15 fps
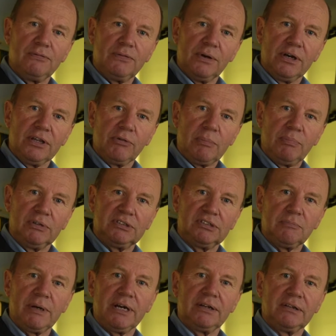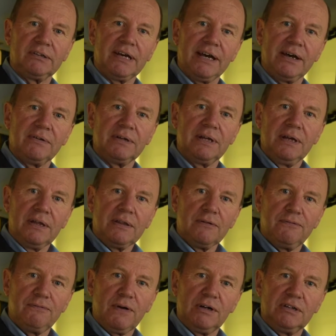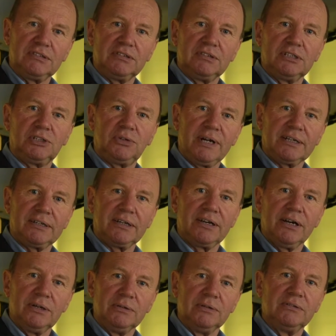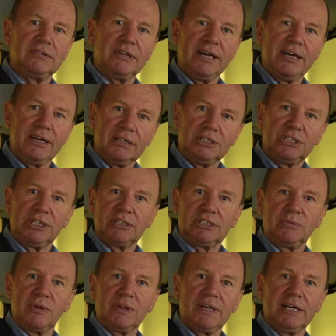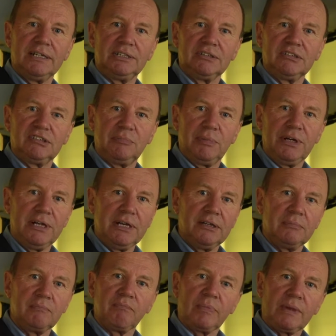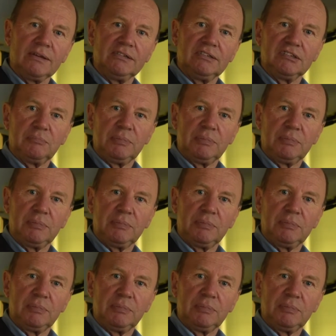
the further we push the pedal down, the faster the tractor goes in conjunction with the engine speed. This is